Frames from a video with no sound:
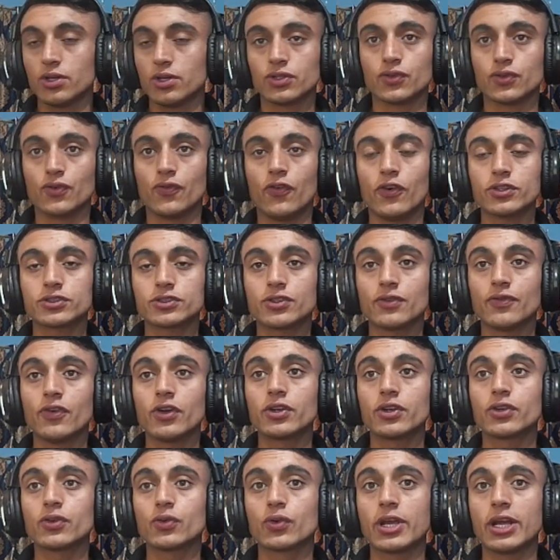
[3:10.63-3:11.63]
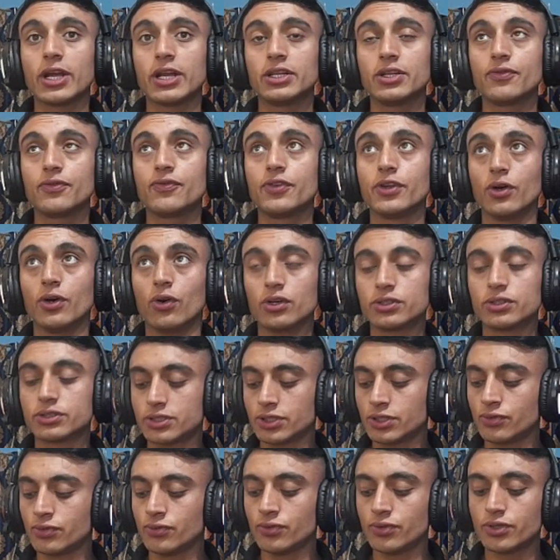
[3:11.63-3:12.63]
So first of all, to get the free
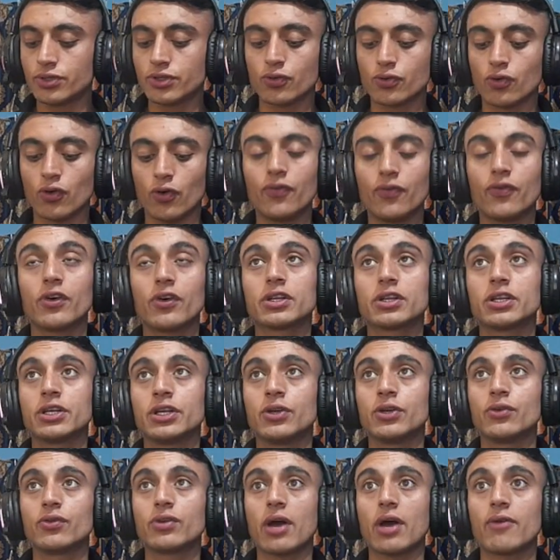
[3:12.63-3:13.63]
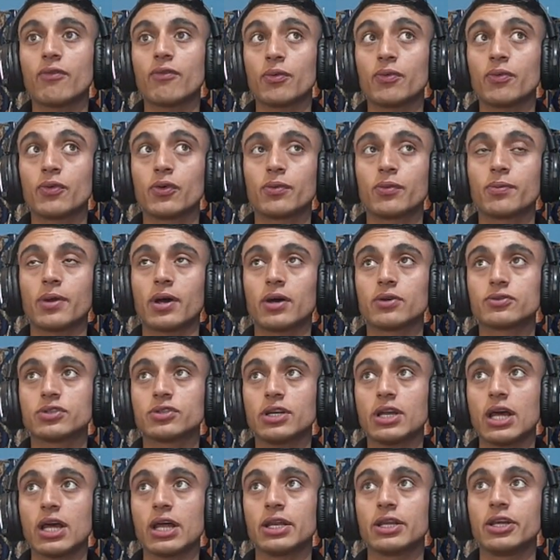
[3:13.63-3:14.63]
hosting, you need to go for the new tab of your browser,
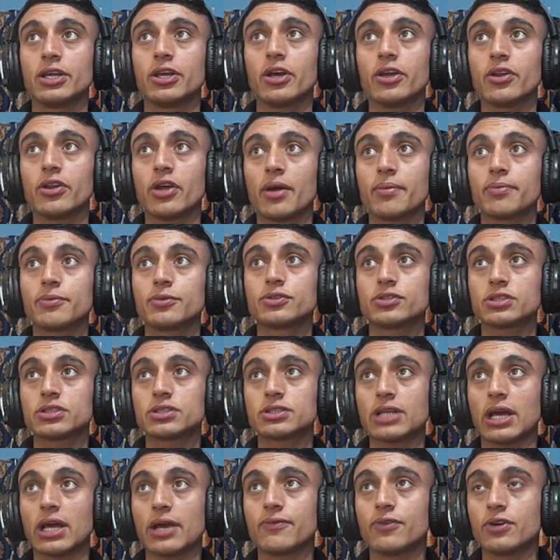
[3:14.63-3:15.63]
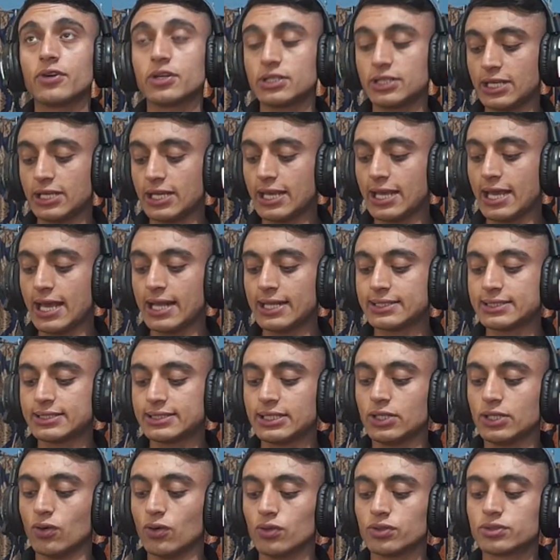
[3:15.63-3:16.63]
and here you have to just type for the
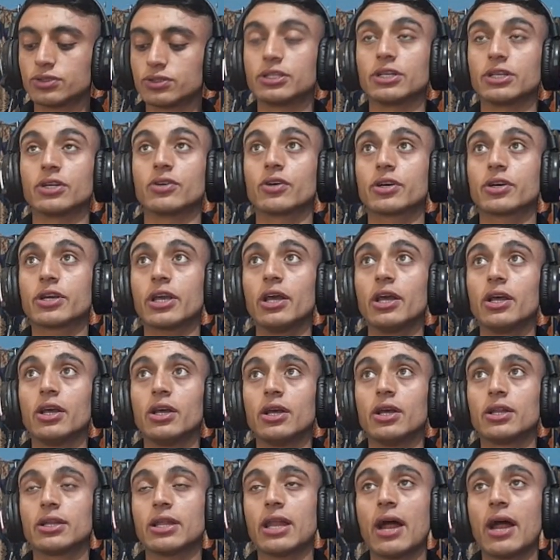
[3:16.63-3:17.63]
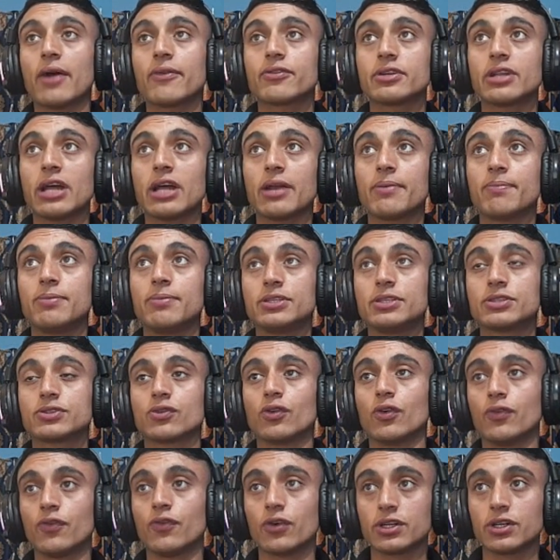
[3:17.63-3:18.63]
AlcHosting. Okay. Then after that, please
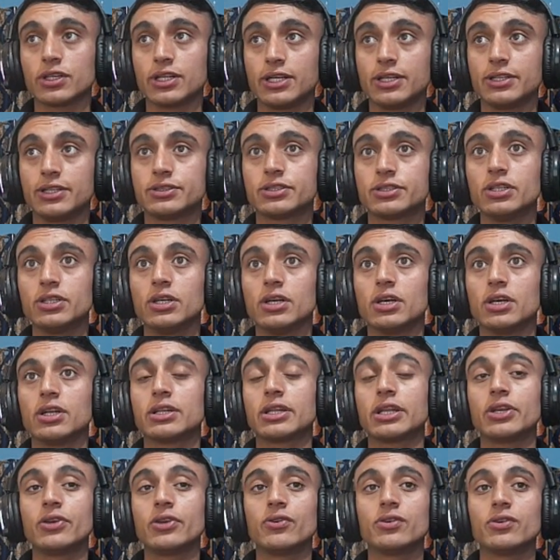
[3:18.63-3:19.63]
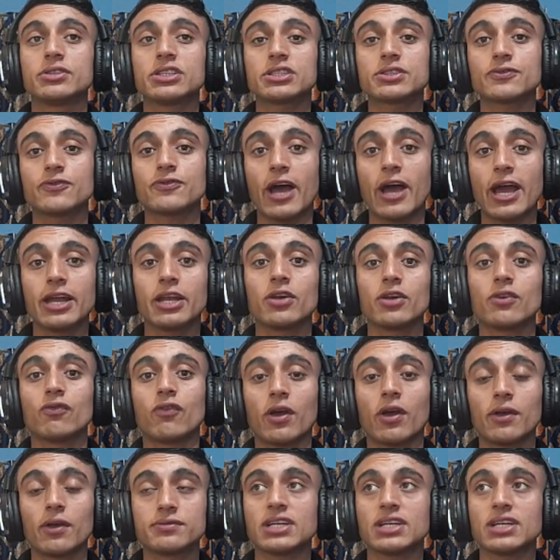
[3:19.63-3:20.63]
go for the intro. Then you will just find a
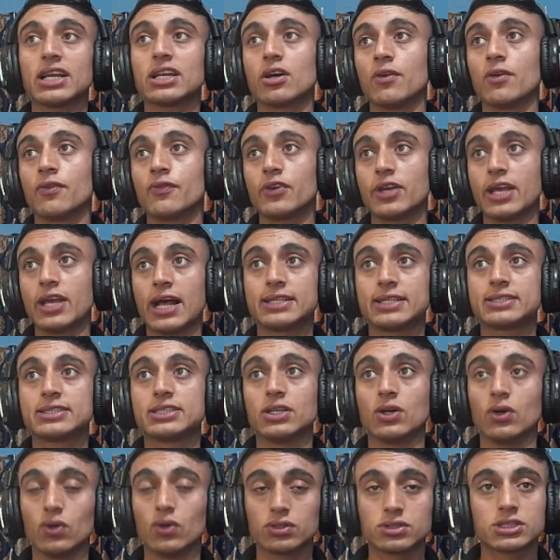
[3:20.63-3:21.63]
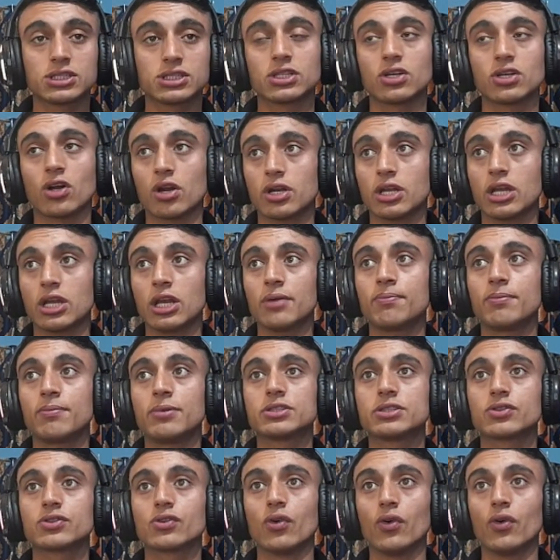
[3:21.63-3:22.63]
website of AlcHosting.net.
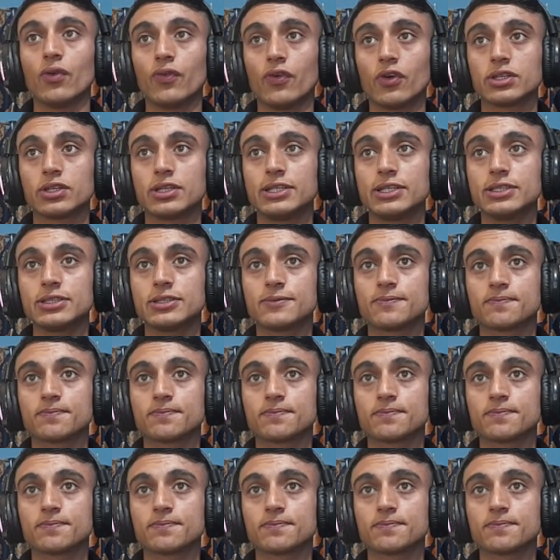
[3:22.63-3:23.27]
Please go for this.